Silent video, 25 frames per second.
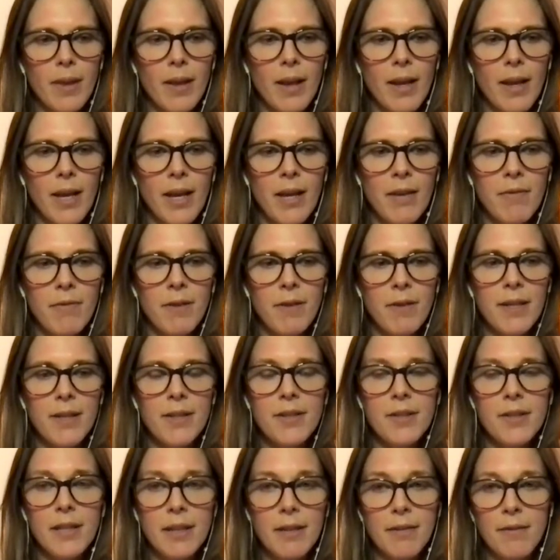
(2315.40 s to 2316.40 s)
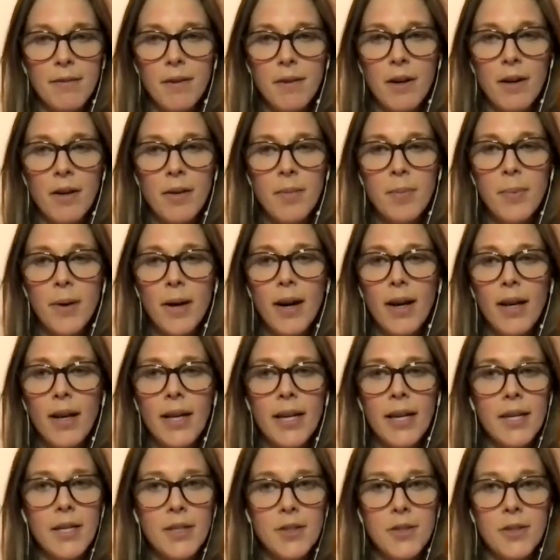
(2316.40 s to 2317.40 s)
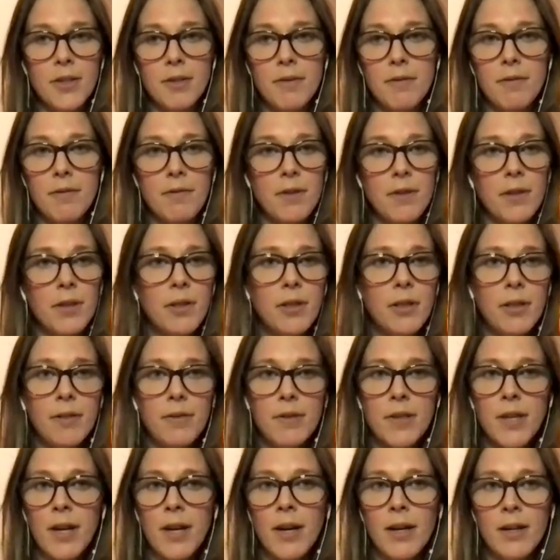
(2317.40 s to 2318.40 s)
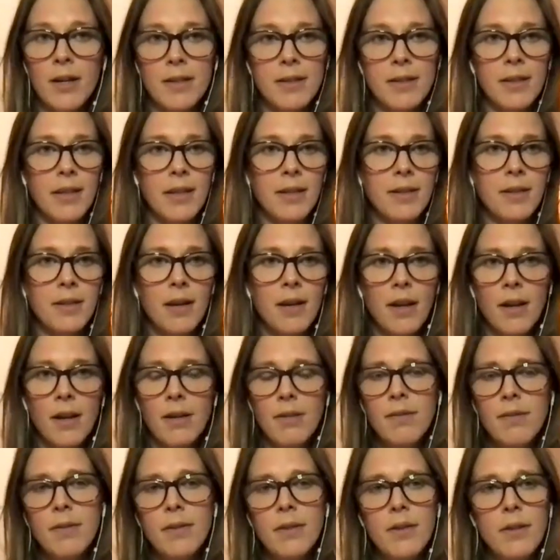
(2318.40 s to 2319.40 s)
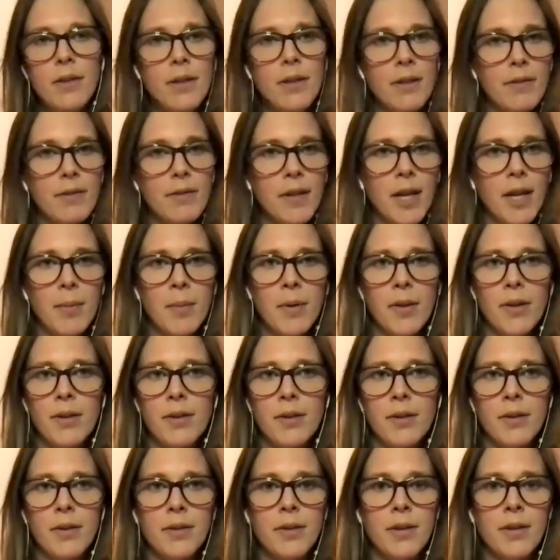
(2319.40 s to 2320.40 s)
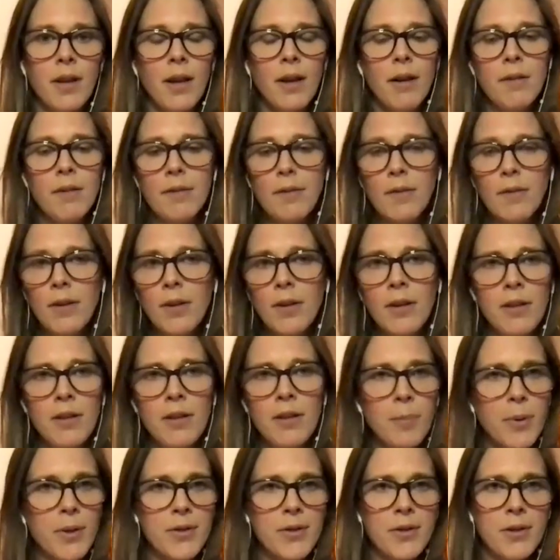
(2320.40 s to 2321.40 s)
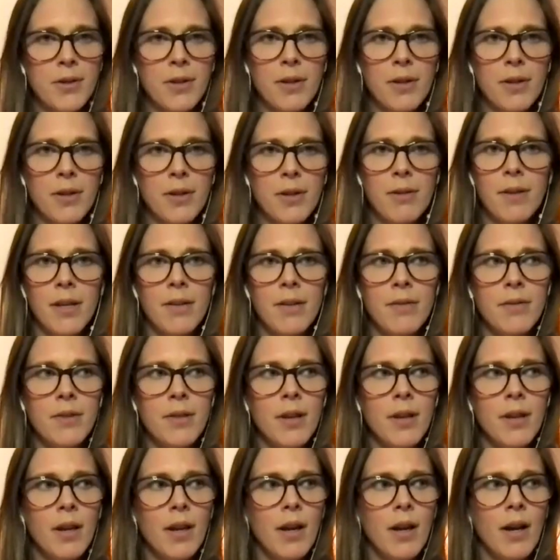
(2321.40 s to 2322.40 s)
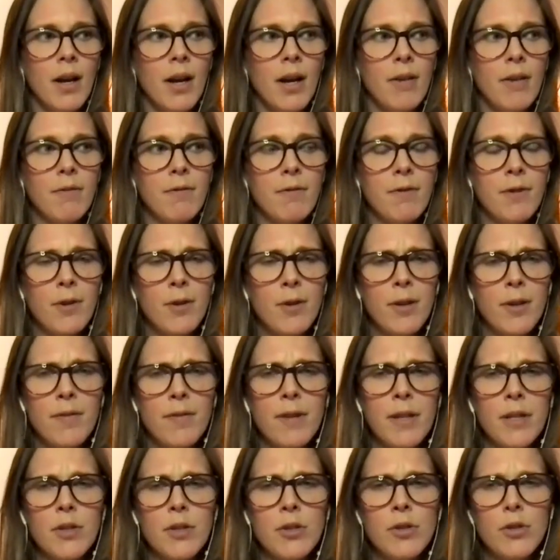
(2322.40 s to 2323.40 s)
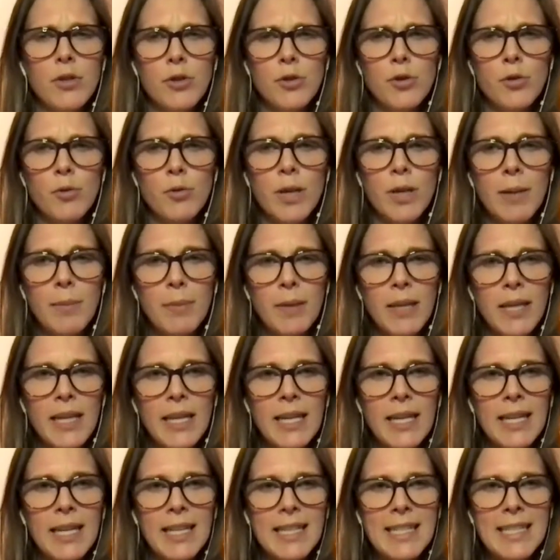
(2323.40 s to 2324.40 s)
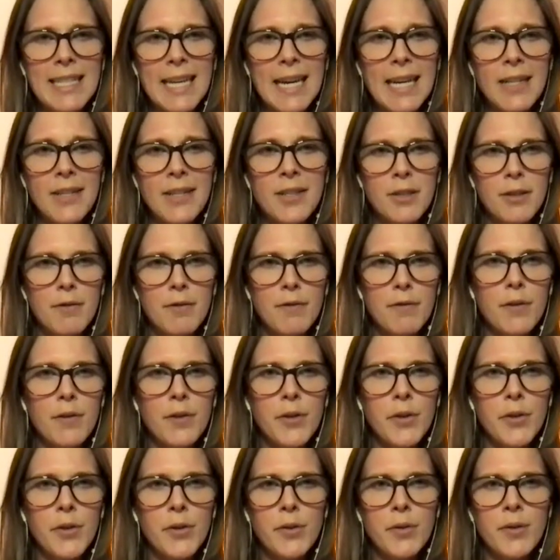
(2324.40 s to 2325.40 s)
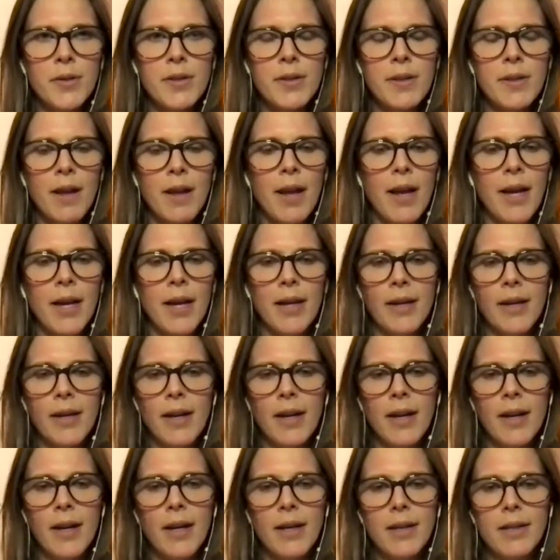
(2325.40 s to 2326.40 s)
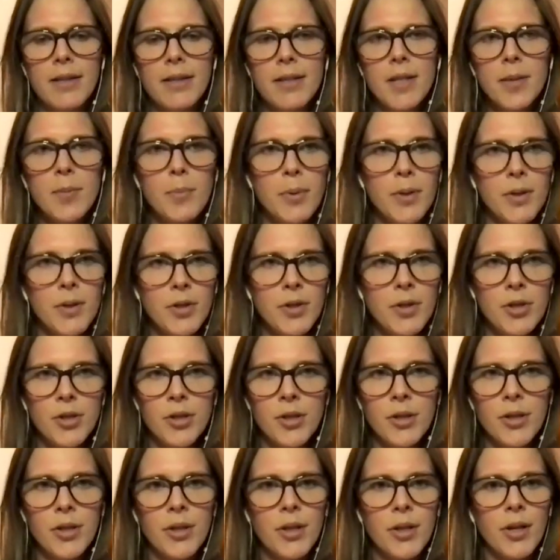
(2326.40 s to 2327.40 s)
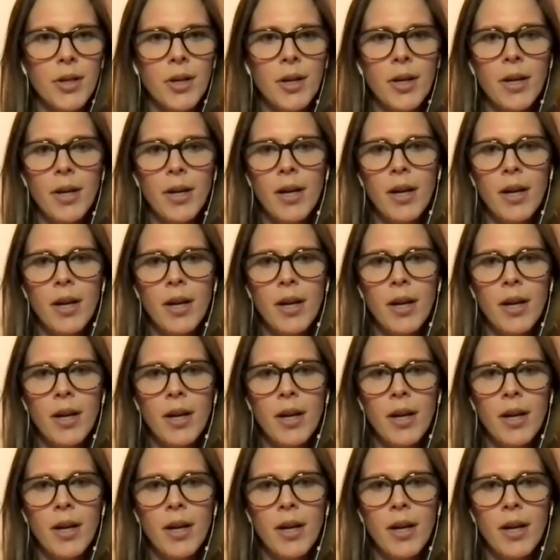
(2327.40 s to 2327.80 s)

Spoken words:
If our body is just full of toxins, full of chemicals, full of preservatives, full of extremely condensed foods like simple sugar,